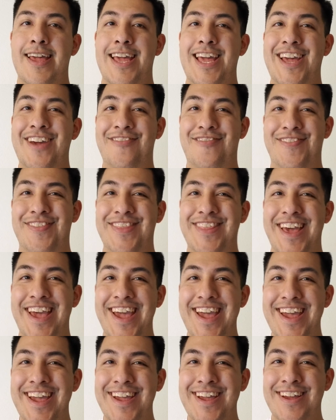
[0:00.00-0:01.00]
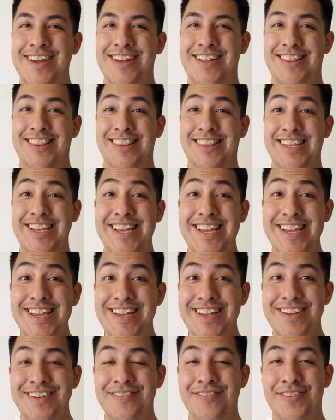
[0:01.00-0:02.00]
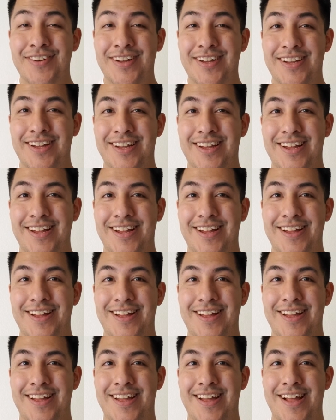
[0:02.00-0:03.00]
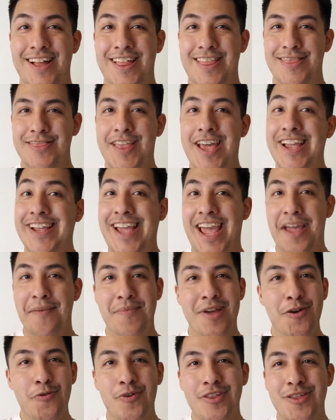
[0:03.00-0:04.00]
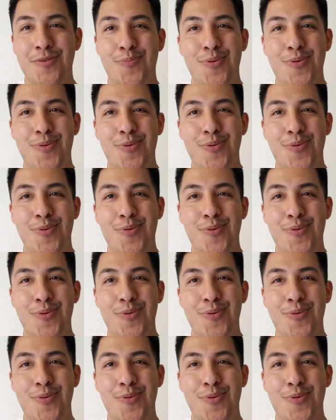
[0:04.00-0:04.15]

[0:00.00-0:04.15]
If they leave, they came in with a